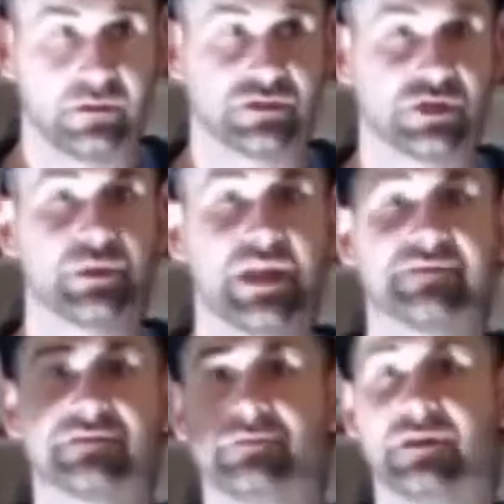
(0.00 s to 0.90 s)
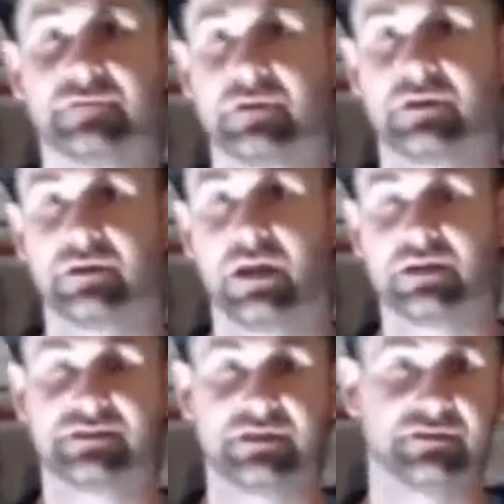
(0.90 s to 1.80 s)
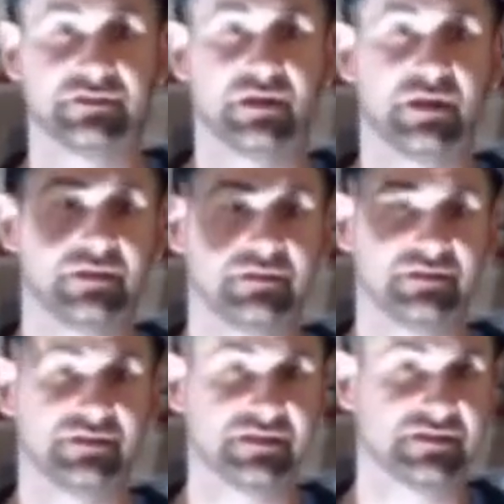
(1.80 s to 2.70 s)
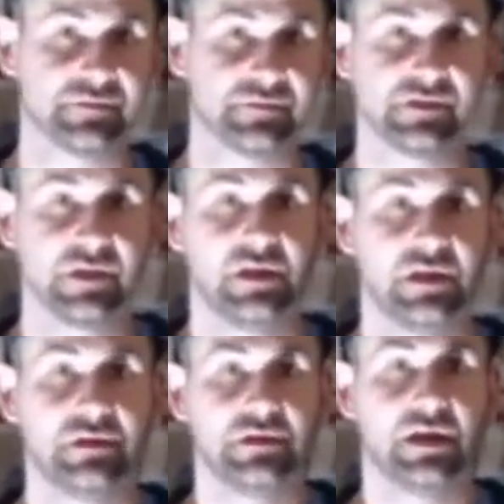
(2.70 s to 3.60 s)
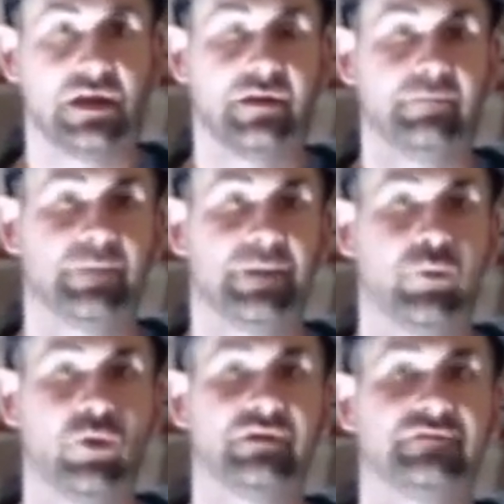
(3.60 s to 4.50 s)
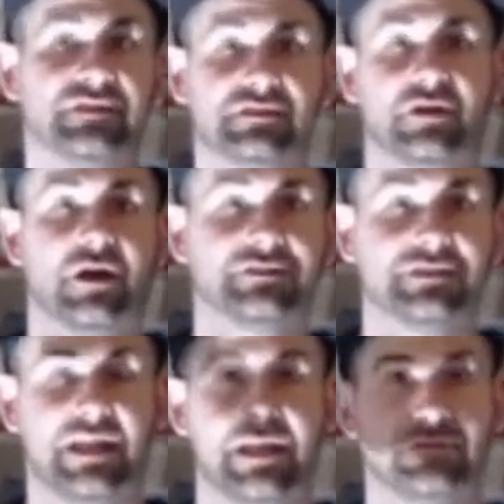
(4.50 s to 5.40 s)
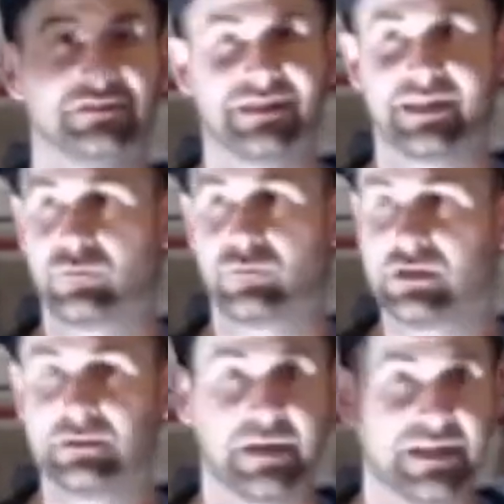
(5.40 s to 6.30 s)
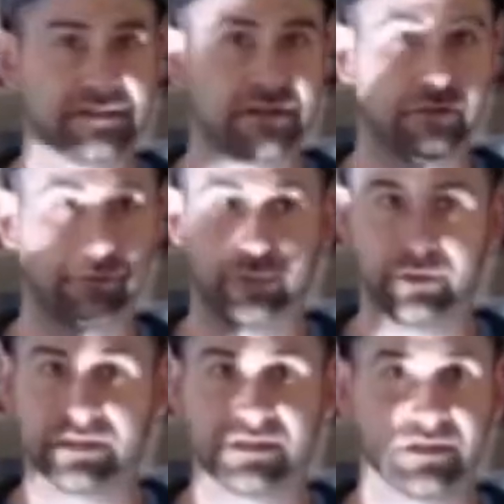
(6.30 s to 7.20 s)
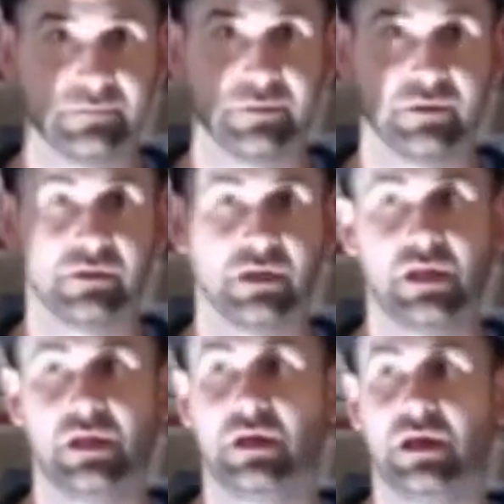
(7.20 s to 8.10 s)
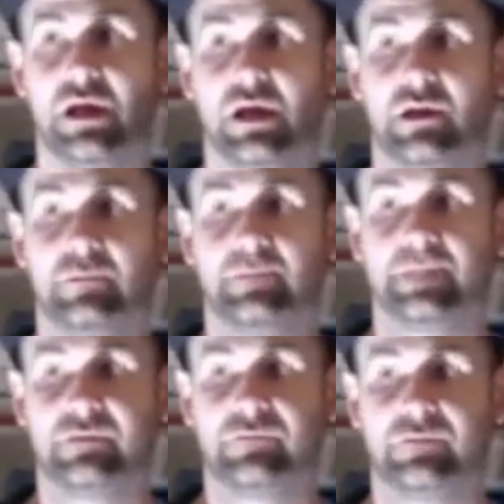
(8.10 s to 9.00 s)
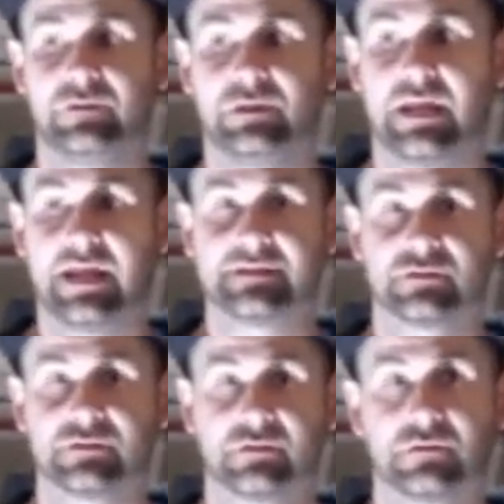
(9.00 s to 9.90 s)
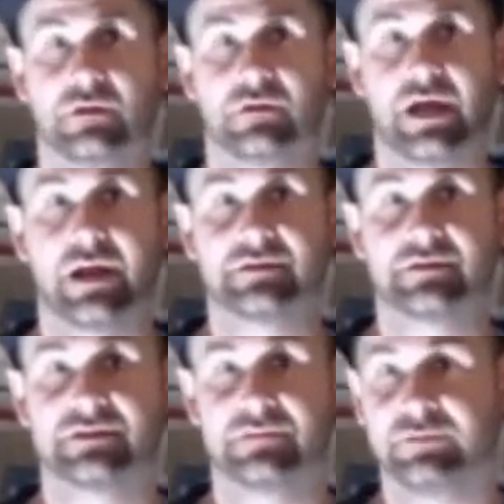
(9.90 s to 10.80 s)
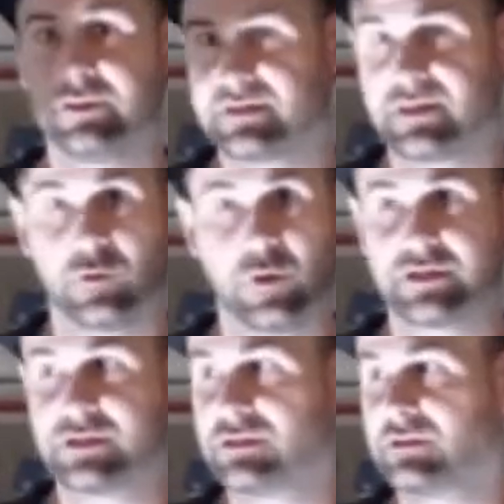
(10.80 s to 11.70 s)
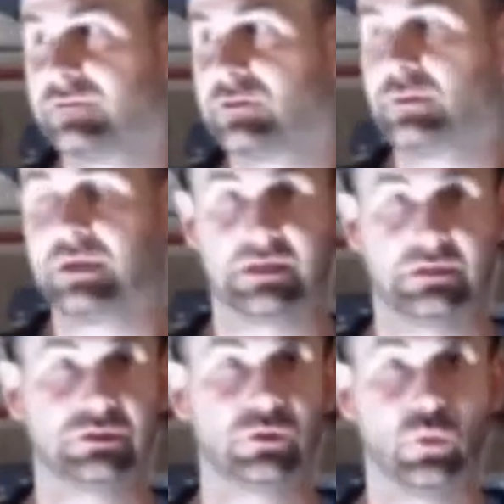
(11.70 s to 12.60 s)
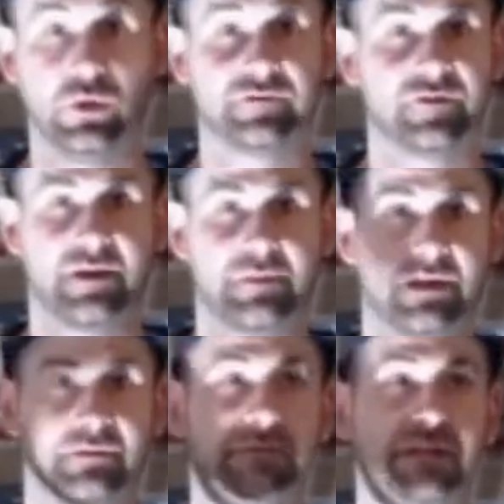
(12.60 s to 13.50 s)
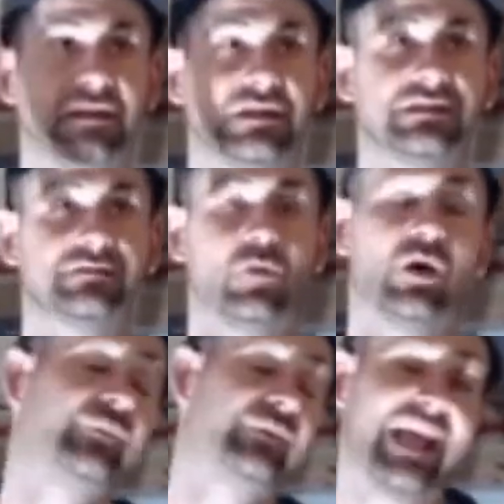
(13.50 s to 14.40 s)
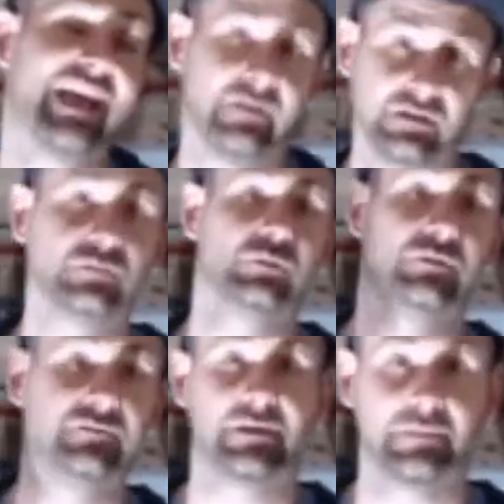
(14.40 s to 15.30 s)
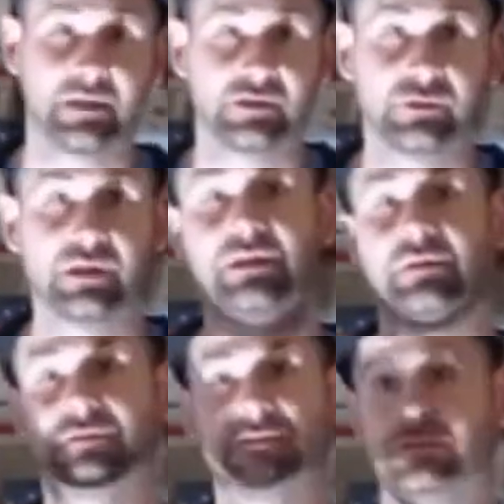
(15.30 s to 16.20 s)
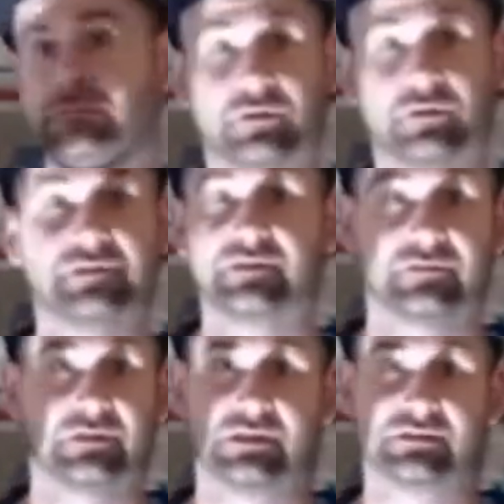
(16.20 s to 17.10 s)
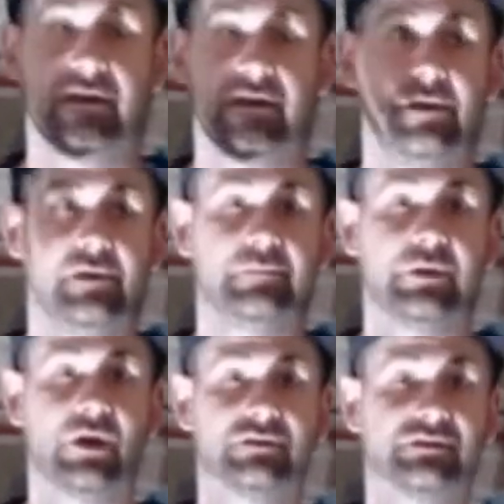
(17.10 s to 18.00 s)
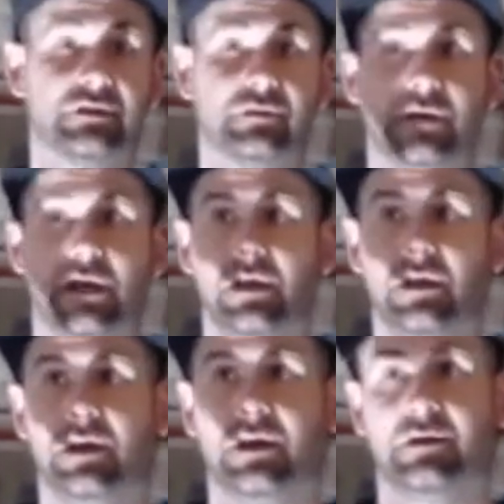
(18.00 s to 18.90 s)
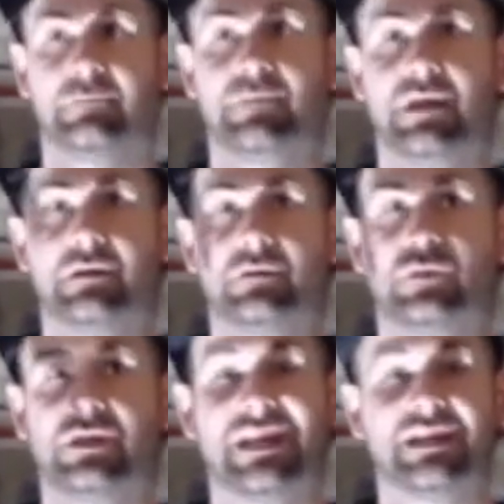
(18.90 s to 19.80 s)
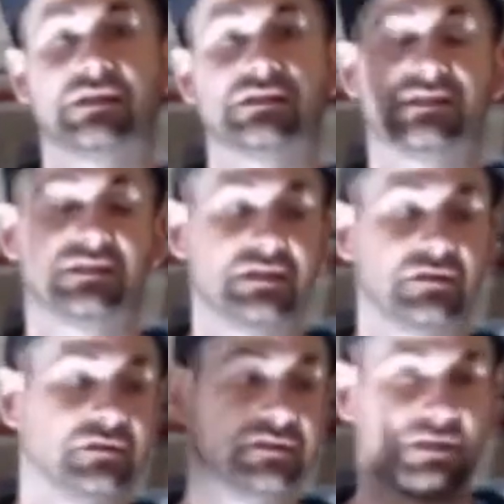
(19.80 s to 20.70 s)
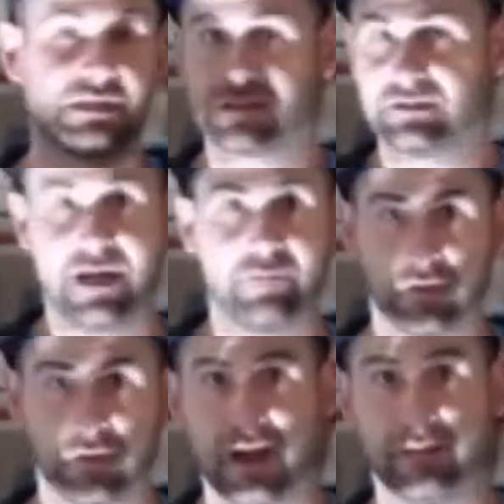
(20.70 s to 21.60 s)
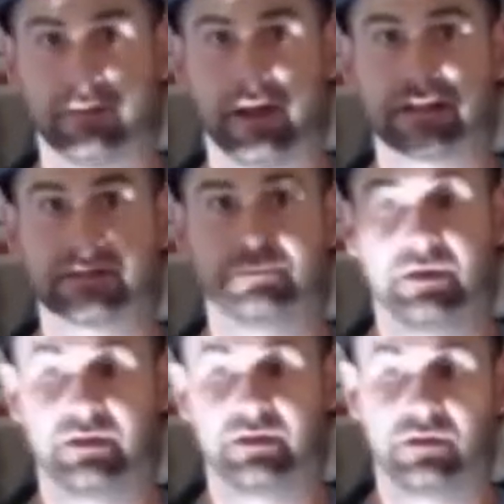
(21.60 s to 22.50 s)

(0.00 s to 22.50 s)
So we have some different steel stud systems. The point of this talk today was to get really basic, really simple, and really answer a lot of the simplistic questions of doing wood framing, because one, we had this wood framing unit that was just perfect for this, but also when you get into steel, it gets a lot more complex. But